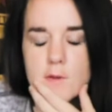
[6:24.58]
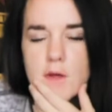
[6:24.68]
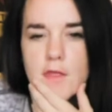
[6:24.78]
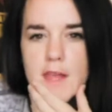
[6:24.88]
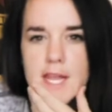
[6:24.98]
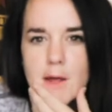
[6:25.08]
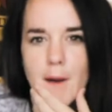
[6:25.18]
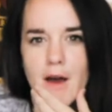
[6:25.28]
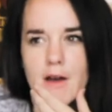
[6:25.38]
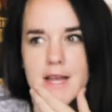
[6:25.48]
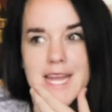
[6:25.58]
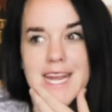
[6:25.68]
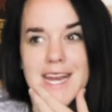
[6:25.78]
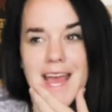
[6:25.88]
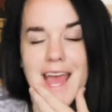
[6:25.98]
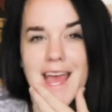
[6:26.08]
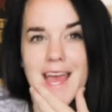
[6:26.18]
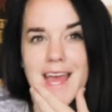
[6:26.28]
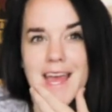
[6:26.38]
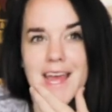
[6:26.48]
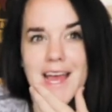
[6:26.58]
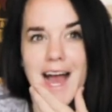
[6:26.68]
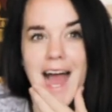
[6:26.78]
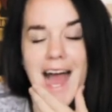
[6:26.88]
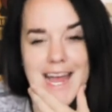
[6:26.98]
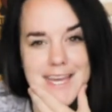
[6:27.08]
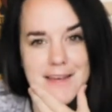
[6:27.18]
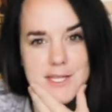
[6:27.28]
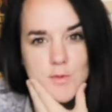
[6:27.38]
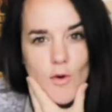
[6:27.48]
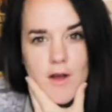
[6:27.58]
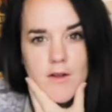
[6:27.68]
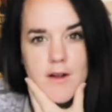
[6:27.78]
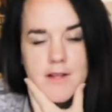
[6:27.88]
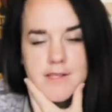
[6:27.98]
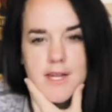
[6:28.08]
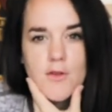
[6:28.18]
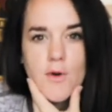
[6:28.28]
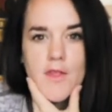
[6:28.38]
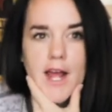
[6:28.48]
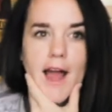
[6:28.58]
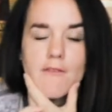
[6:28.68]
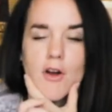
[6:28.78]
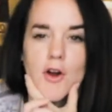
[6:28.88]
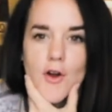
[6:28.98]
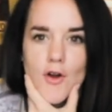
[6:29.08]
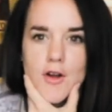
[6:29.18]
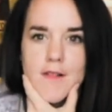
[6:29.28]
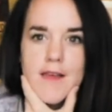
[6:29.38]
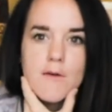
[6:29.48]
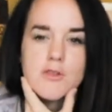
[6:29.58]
been thinking about getting a high kick spoiler instead of the one that I have on currently,